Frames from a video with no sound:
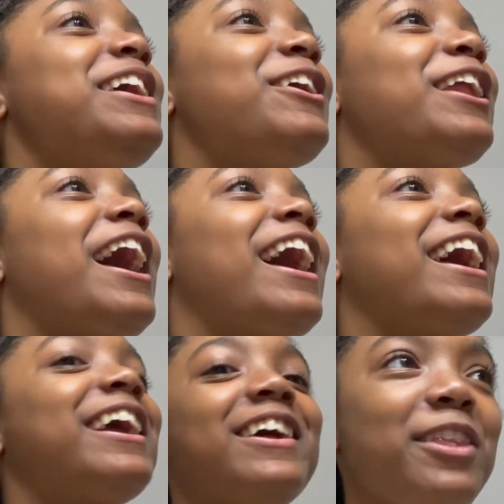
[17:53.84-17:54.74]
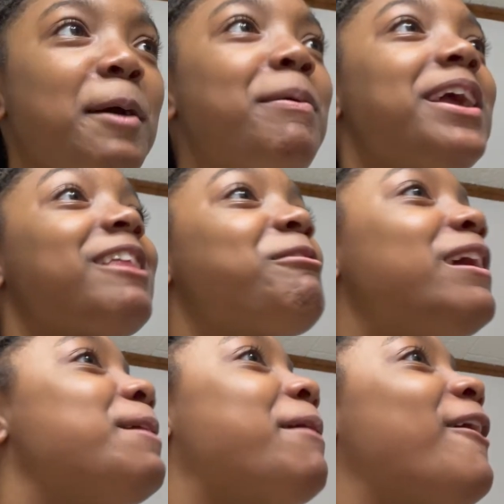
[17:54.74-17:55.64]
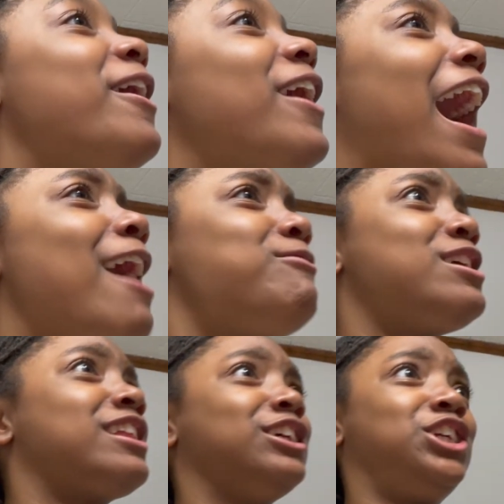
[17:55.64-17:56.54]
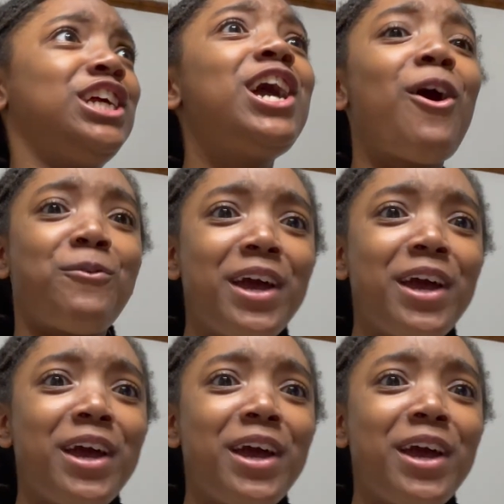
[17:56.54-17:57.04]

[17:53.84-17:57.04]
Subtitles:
here like, the book is written about her. Obviously, she gonna